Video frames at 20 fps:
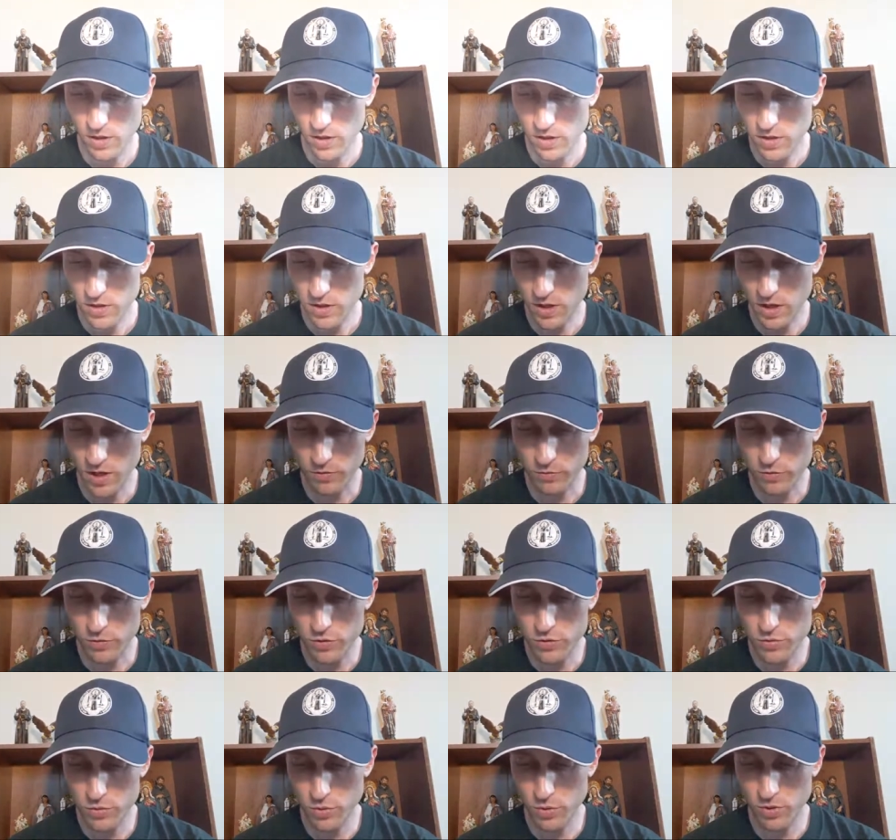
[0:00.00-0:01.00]
Yeah, for
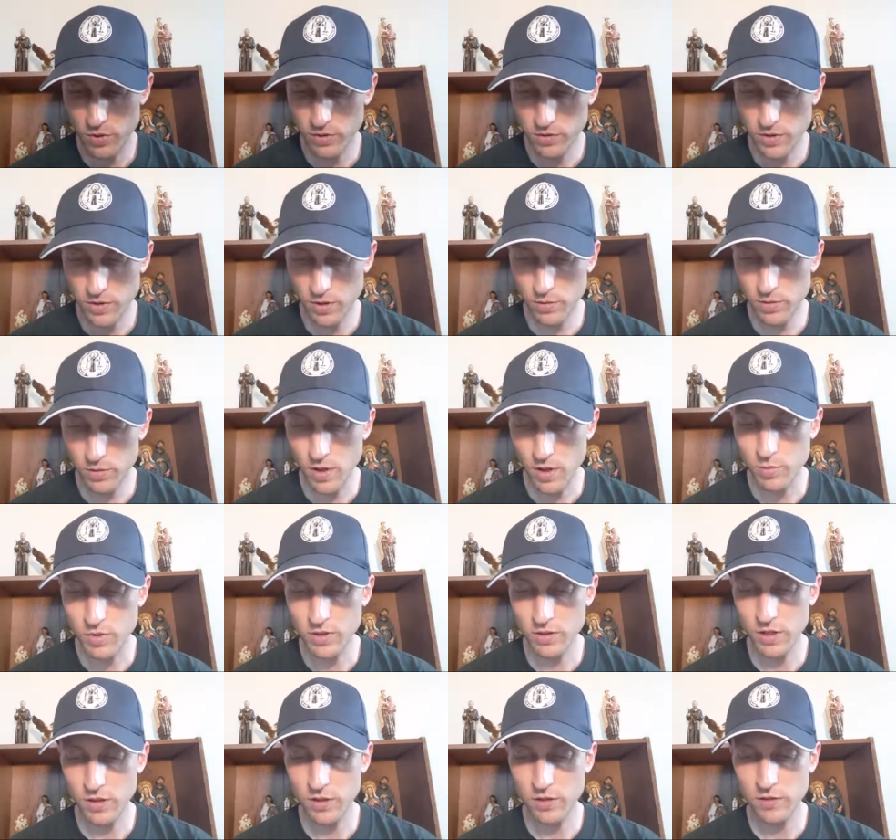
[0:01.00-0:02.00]
sure. There I mean
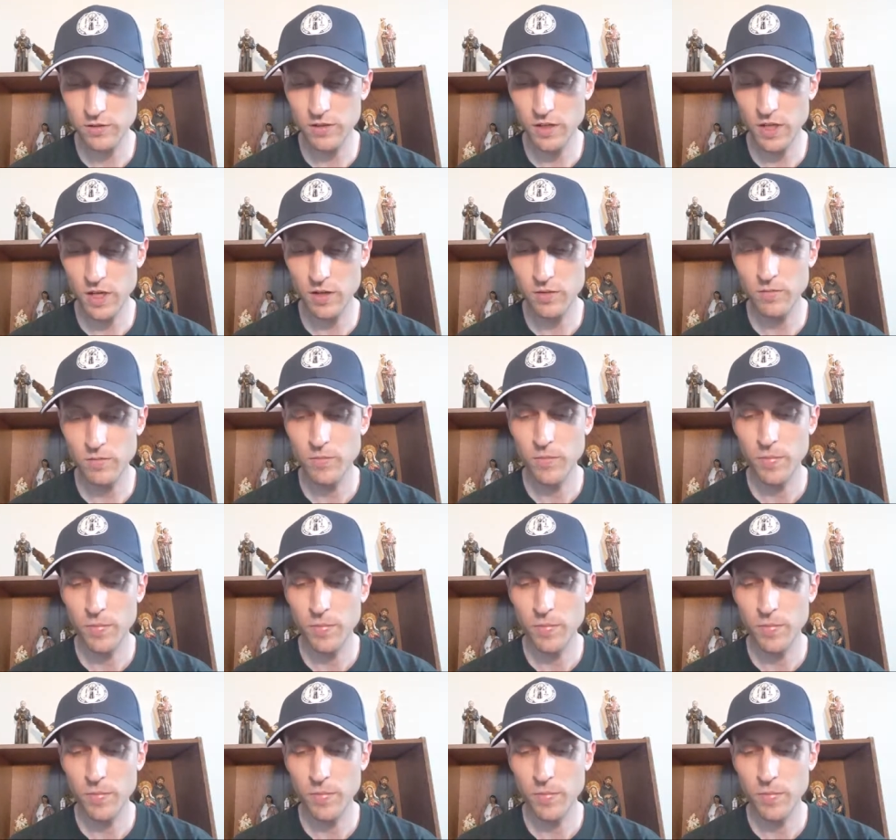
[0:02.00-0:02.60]
like I said,